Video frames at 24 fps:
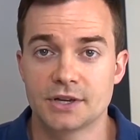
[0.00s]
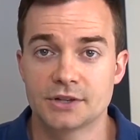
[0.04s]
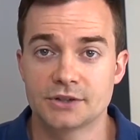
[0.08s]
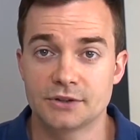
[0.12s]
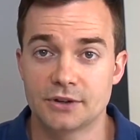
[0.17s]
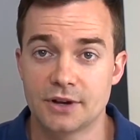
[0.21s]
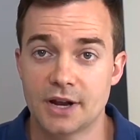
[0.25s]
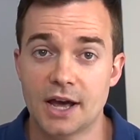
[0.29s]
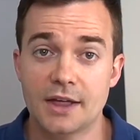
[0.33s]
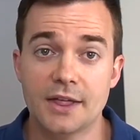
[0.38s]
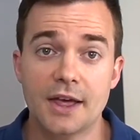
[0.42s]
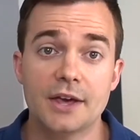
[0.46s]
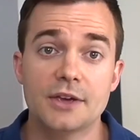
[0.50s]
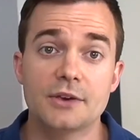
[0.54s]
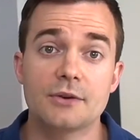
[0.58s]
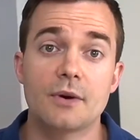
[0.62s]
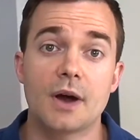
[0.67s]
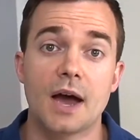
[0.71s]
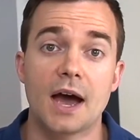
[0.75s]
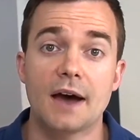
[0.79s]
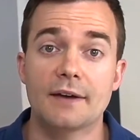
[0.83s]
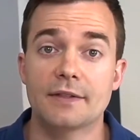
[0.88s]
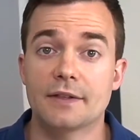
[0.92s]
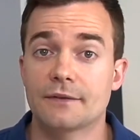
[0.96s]
So now that you
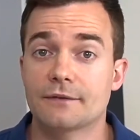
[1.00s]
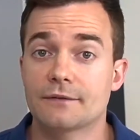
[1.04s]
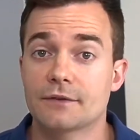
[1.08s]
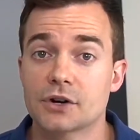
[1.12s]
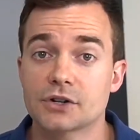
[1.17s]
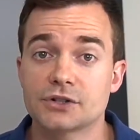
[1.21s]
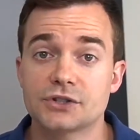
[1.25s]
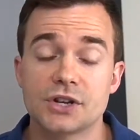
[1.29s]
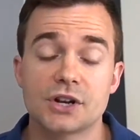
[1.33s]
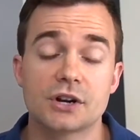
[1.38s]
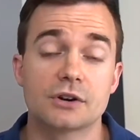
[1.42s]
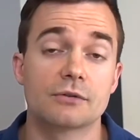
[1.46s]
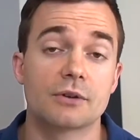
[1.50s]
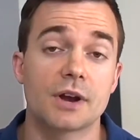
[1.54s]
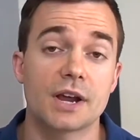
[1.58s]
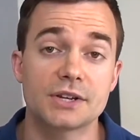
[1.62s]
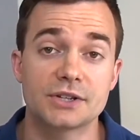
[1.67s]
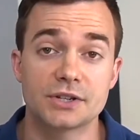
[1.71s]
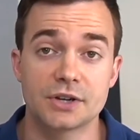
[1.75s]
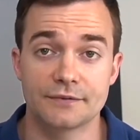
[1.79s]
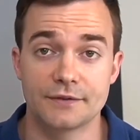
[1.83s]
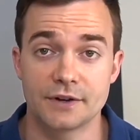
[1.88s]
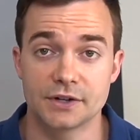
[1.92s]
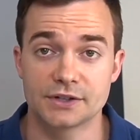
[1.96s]
have the first
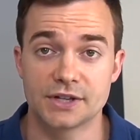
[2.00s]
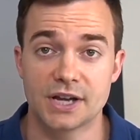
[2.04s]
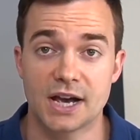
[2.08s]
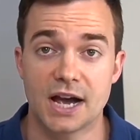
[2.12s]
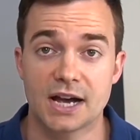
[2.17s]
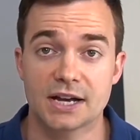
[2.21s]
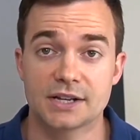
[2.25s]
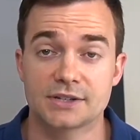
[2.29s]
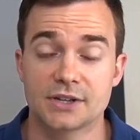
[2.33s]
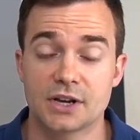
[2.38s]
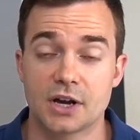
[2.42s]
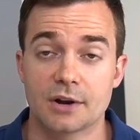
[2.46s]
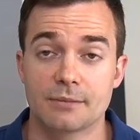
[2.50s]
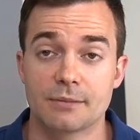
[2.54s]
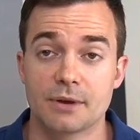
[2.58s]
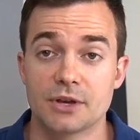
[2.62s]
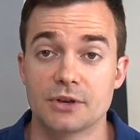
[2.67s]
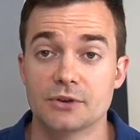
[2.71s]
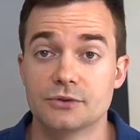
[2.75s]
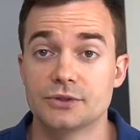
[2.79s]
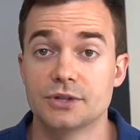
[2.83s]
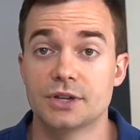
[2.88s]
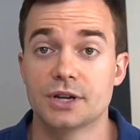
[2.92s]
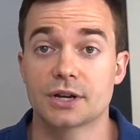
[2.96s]
iteration of your
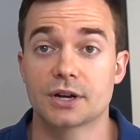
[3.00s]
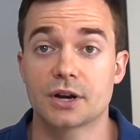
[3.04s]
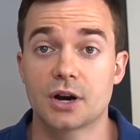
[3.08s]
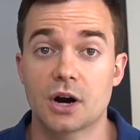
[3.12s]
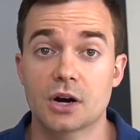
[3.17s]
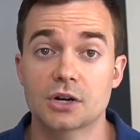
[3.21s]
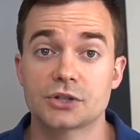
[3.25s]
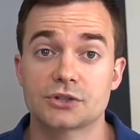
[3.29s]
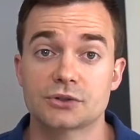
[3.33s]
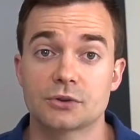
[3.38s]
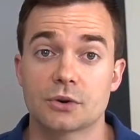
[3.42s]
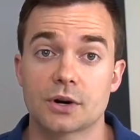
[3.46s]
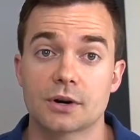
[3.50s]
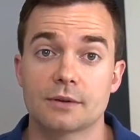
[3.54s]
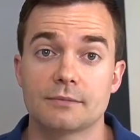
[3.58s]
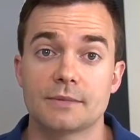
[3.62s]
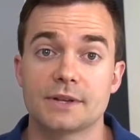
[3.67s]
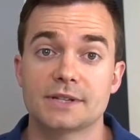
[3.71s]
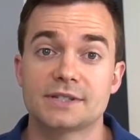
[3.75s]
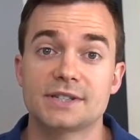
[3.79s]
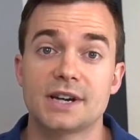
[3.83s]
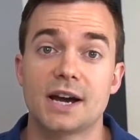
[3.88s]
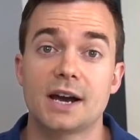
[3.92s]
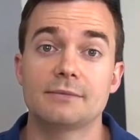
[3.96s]
taxonomy using a card sort,
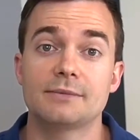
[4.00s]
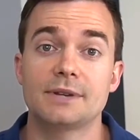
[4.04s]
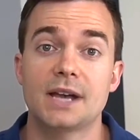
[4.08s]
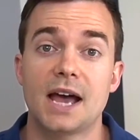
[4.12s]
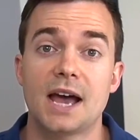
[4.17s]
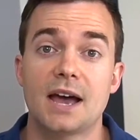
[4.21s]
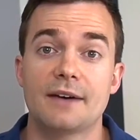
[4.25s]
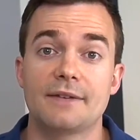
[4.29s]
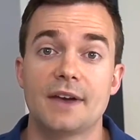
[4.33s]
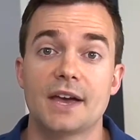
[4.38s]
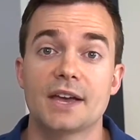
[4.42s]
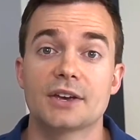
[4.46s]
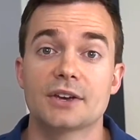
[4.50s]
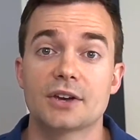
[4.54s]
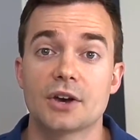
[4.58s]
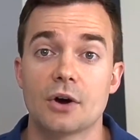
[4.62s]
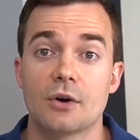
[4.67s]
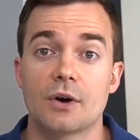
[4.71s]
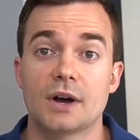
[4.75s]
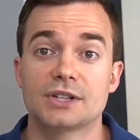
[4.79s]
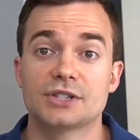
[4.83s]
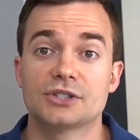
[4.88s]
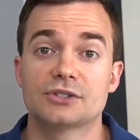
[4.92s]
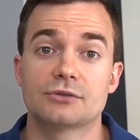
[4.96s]
it's time to have a
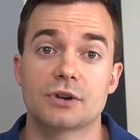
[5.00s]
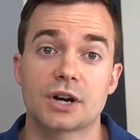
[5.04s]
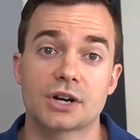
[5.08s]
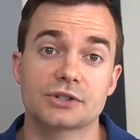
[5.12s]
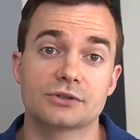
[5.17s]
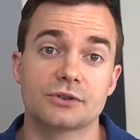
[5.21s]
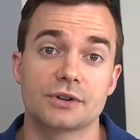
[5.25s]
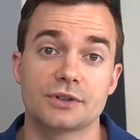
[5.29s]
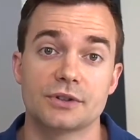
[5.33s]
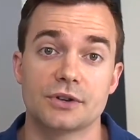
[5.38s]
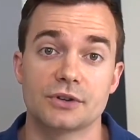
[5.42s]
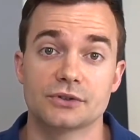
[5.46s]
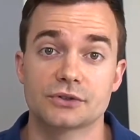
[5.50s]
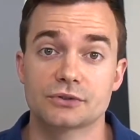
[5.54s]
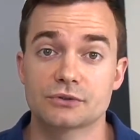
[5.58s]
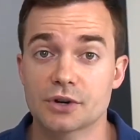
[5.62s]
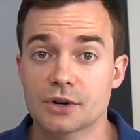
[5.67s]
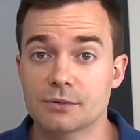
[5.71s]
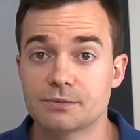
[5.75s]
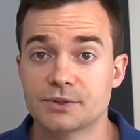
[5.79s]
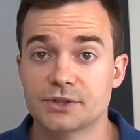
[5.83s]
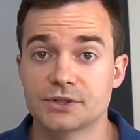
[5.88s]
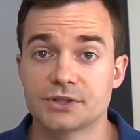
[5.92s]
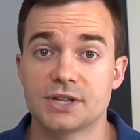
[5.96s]
go at structuring those
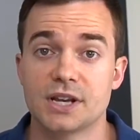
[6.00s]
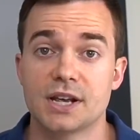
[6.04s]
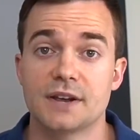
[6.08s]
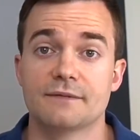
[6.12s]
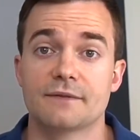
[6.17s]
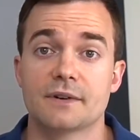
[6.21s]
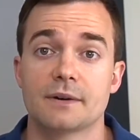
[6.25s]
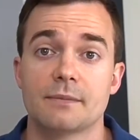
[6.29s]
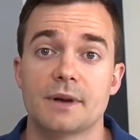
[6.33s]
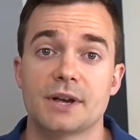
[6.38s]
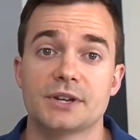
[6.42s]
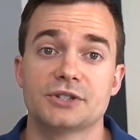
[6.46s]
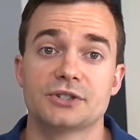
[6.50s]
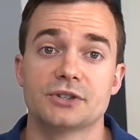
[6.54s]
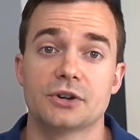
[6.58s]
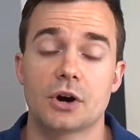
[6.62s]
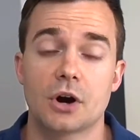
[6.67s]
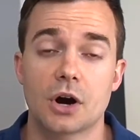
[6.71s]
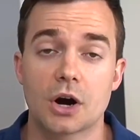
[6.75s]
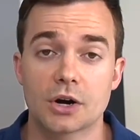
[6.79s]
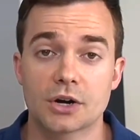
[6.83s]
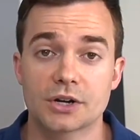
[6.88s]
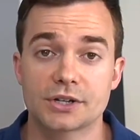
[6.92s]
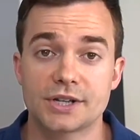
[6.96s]
groups into information
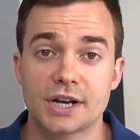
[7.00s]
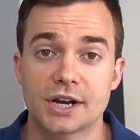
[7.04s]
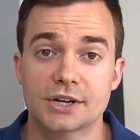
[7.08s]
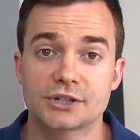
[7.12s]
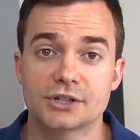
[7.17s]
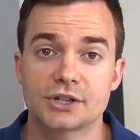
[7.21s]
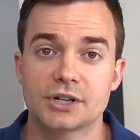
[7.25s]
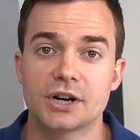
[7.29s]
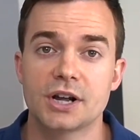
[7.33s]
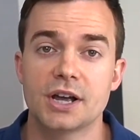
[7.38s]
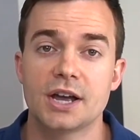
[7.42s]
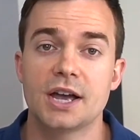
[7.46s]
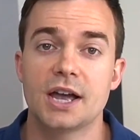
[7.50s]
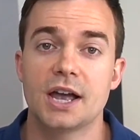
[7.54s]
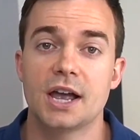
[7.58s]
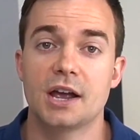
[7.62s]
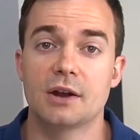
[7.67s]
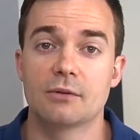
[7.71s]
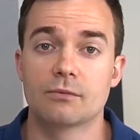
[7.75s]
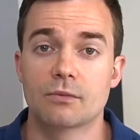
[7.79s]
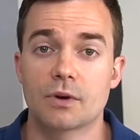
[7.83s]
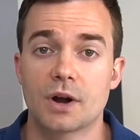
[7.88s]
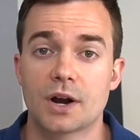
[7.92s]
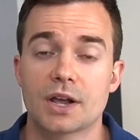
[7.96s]
architecture
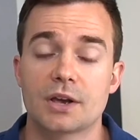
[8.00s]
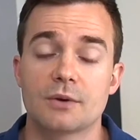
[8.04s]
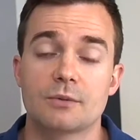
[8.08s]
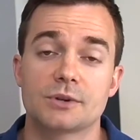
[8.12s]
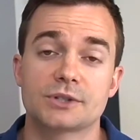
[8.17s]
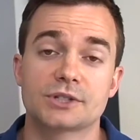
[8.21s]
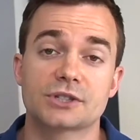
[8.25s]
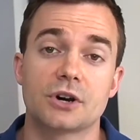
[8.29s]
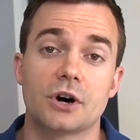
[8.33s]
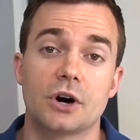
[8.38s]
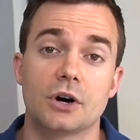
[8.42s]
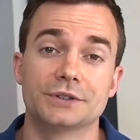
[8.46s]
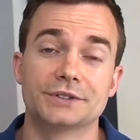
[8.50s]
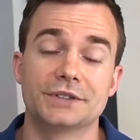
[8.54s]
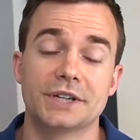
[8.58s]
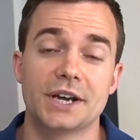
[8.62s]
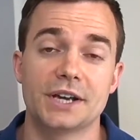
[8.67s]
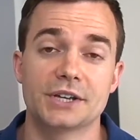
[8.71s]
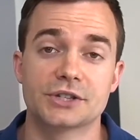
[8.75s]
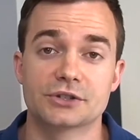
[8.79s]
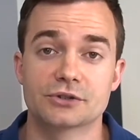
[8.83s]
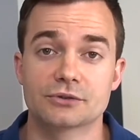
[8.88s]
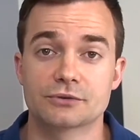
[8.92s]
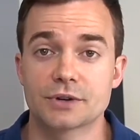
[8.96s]
and running what's called
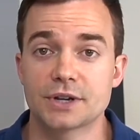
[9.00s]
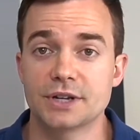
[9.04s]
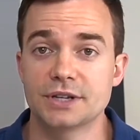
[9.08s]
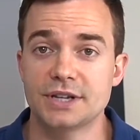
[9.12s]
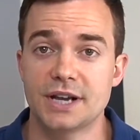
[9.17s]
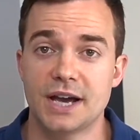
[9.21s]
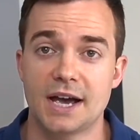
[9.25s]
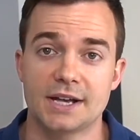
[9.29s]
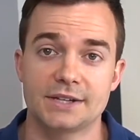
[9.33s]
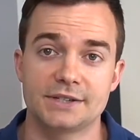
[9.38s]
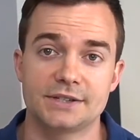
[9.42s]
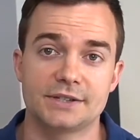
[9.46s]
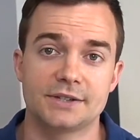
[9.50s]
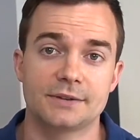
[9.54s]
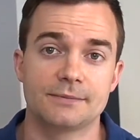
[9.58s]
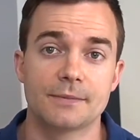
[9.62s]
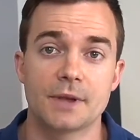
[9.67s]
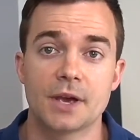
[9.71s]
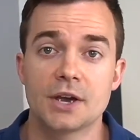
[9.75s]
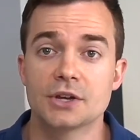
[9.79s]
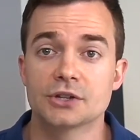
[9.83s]
a tree test.